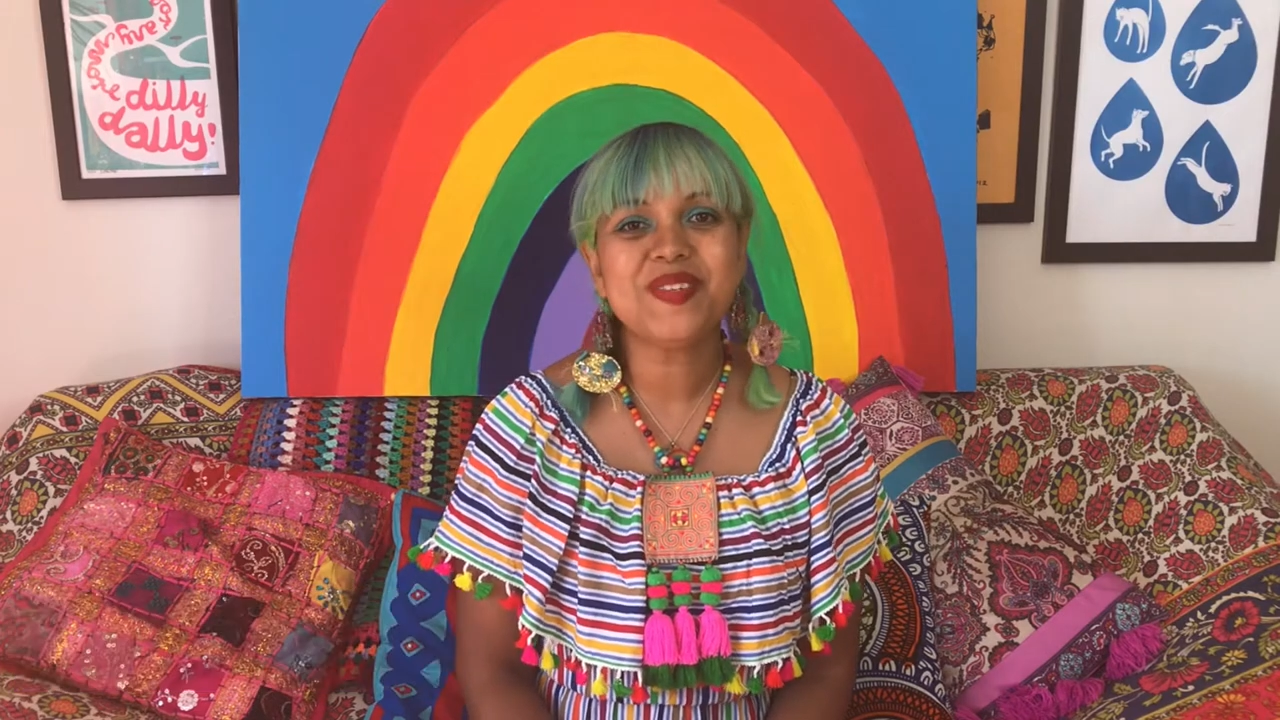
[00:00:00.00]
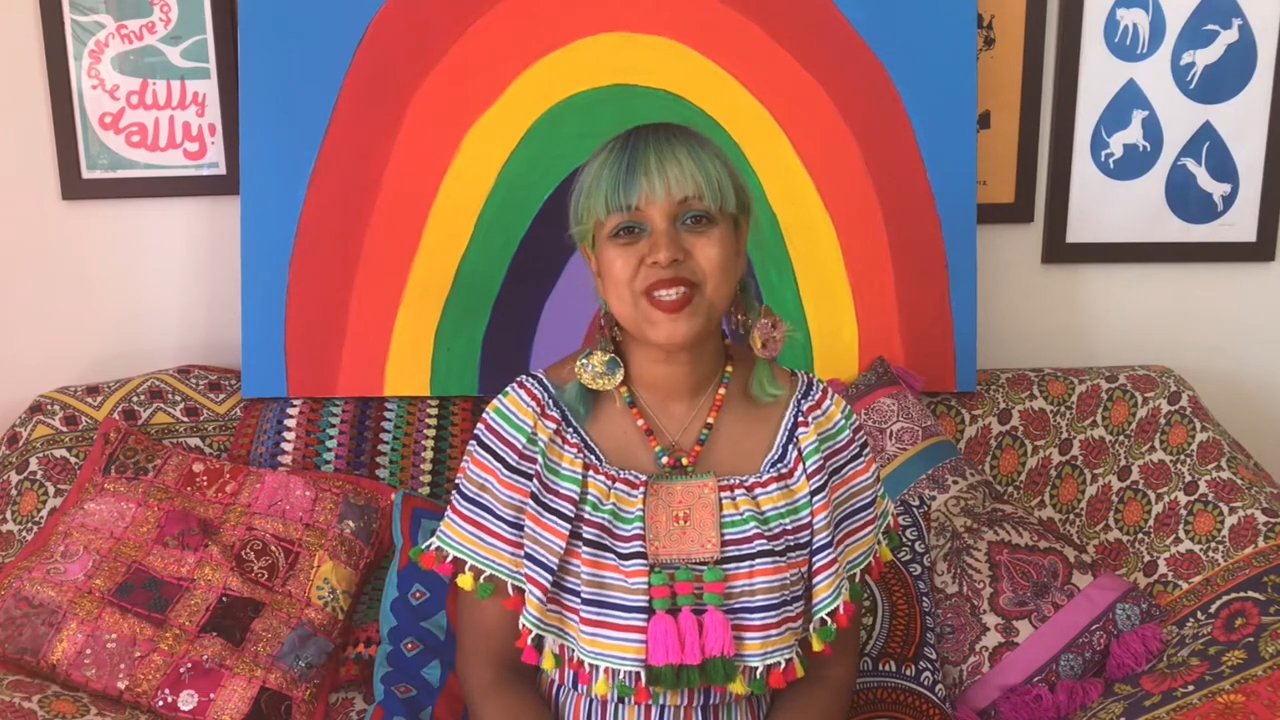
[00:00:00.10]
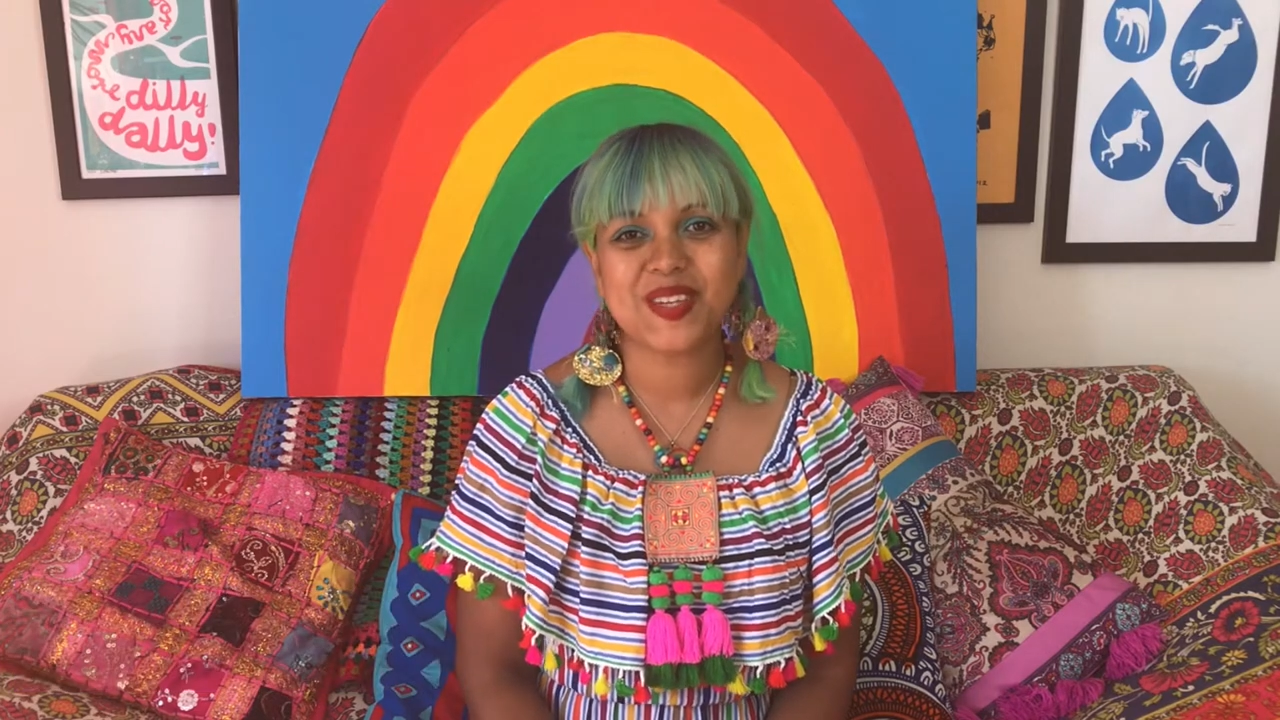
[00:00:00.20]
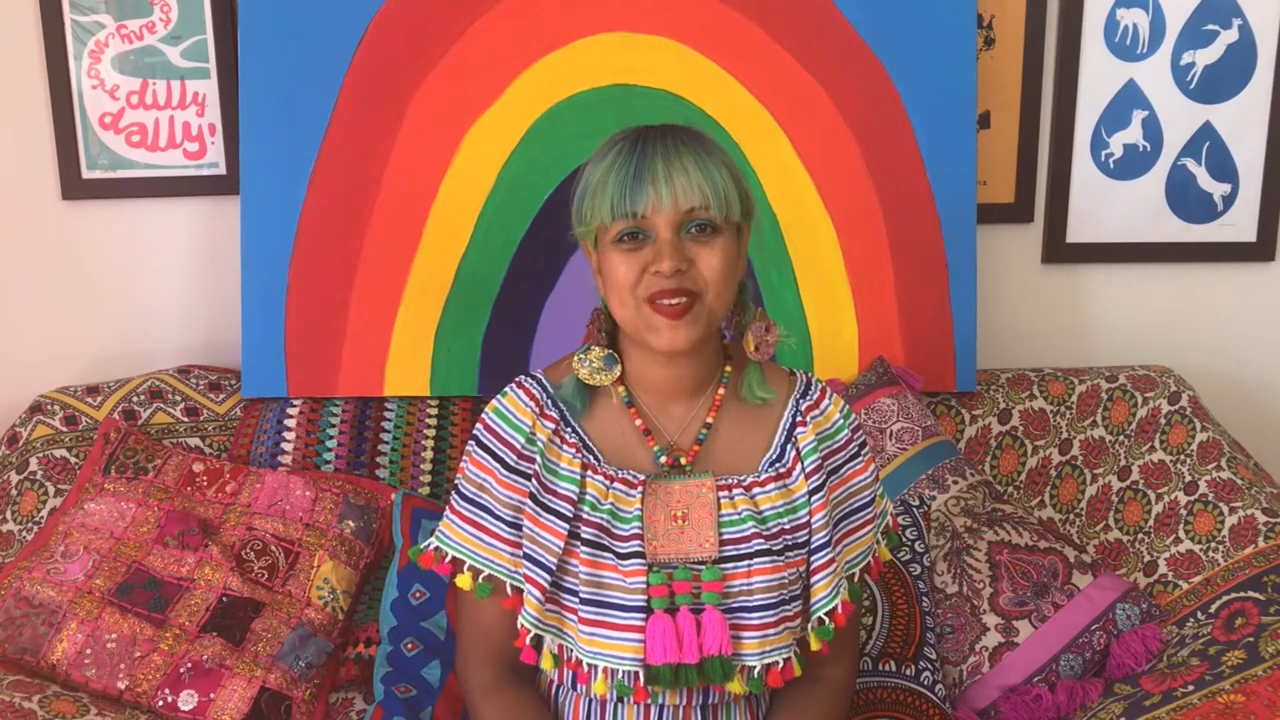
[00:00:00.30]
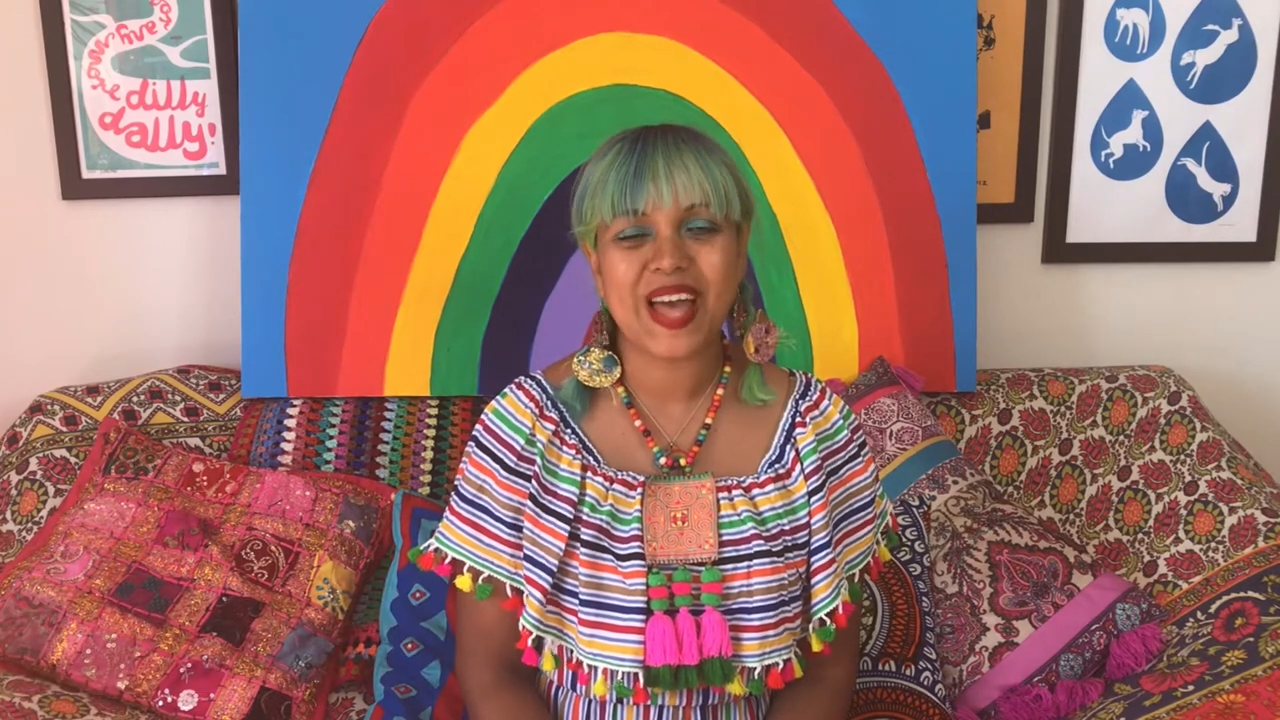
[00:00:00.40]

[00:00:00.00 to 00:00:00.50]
to